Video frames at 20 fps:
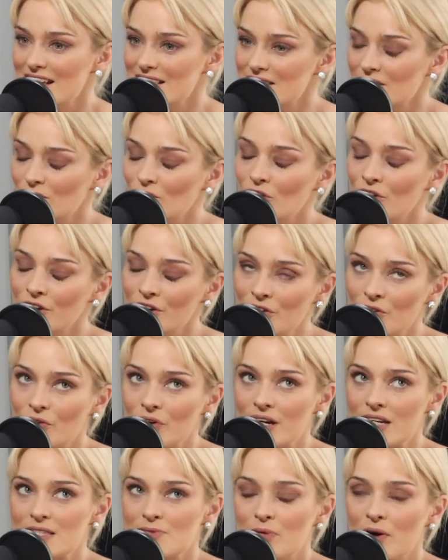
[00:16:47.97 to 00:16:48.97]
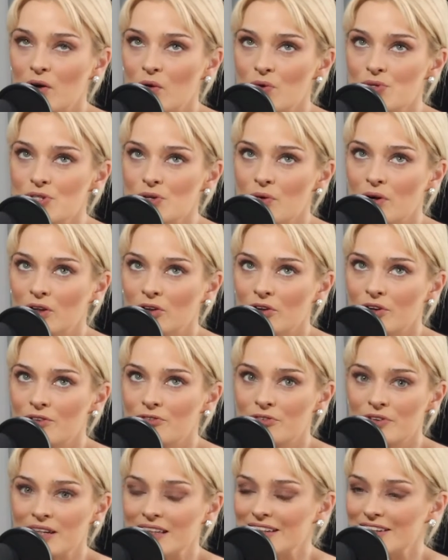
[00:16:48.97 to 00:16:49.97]
It's a lot of noise, but also a lot
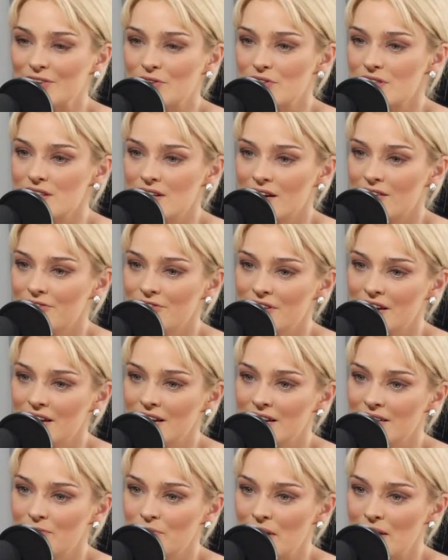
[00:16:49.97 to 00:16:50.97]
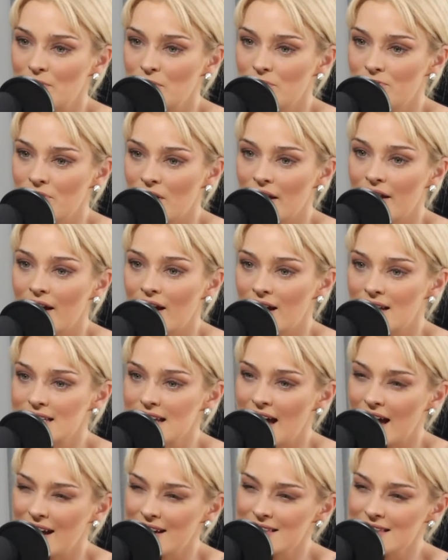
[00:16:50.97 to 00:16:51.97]
of really good stuff that people find hard
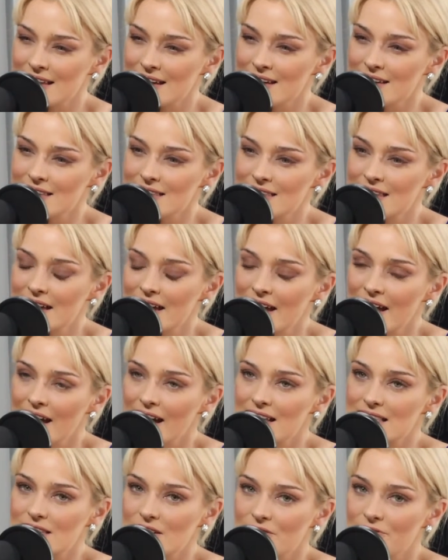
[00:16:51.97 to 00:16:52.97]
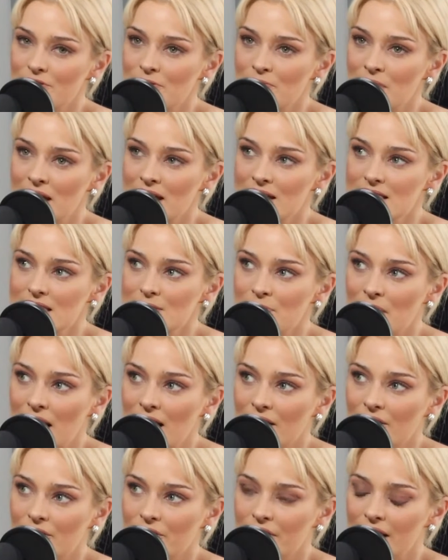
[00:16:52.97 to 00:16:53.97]
to access. Yeah. And so for me, it's
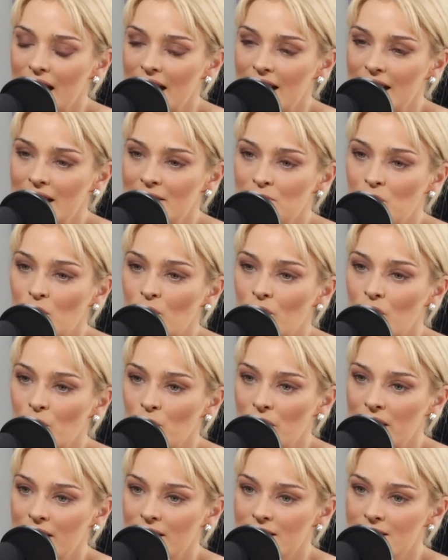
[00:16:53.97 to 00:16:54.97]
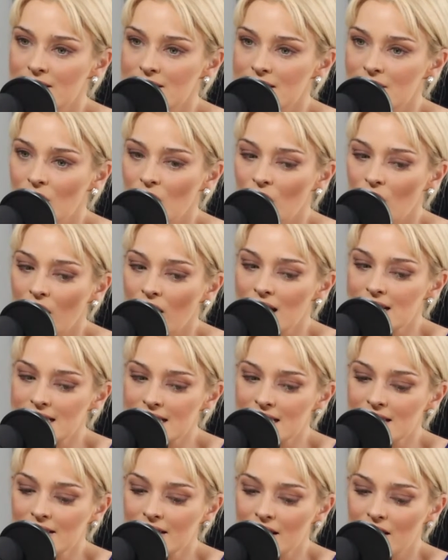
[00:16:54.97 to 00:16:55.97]
about creating more awareness. So
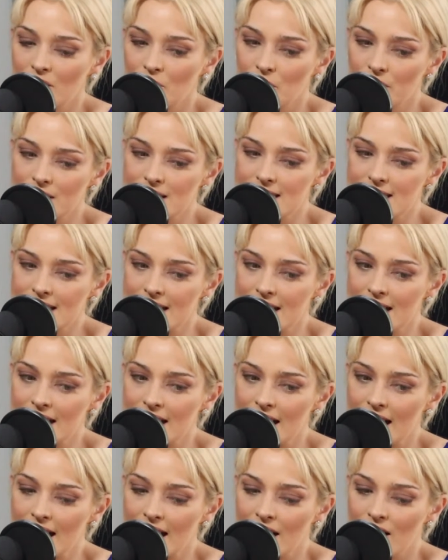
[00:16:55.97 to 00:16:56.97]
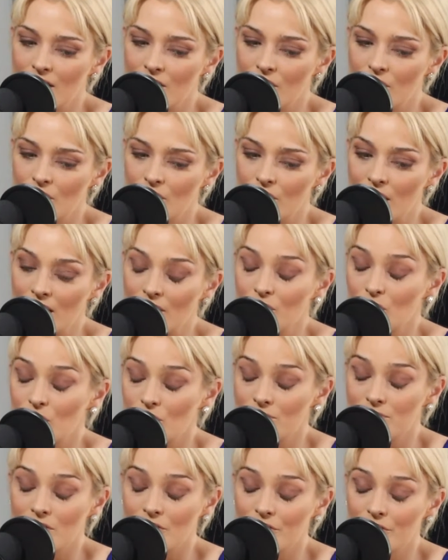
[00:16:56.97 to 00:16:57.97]
ideally, I want to see our
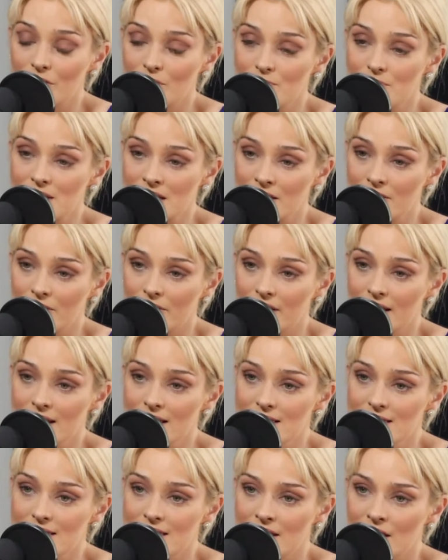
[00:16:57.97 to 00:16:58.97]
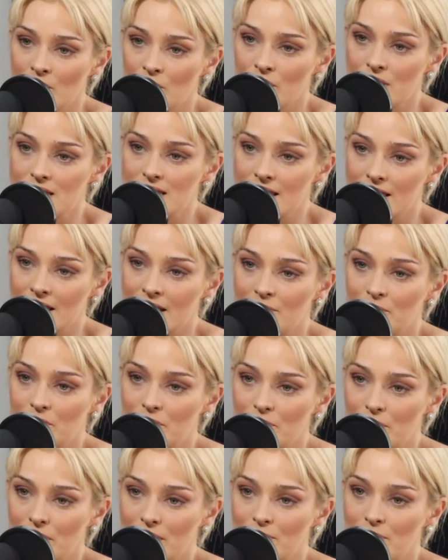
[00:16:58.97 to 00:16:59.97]
core volumes increase, and I want to see the number
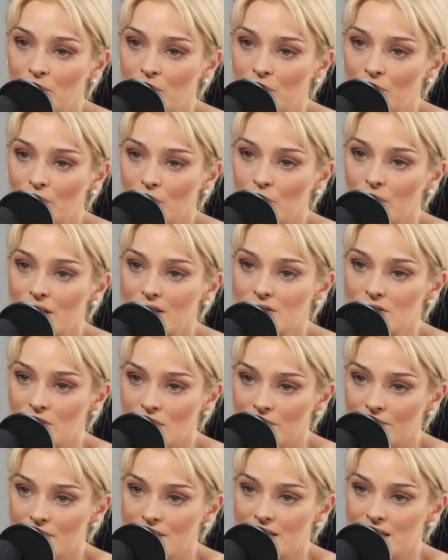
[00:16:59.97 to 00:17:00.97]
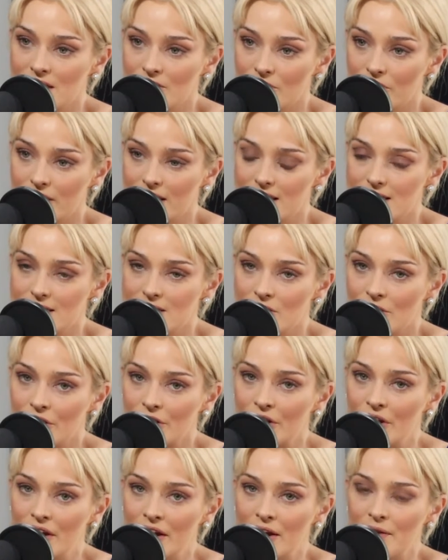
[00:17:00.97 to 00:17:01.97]
of people that we service increase. So I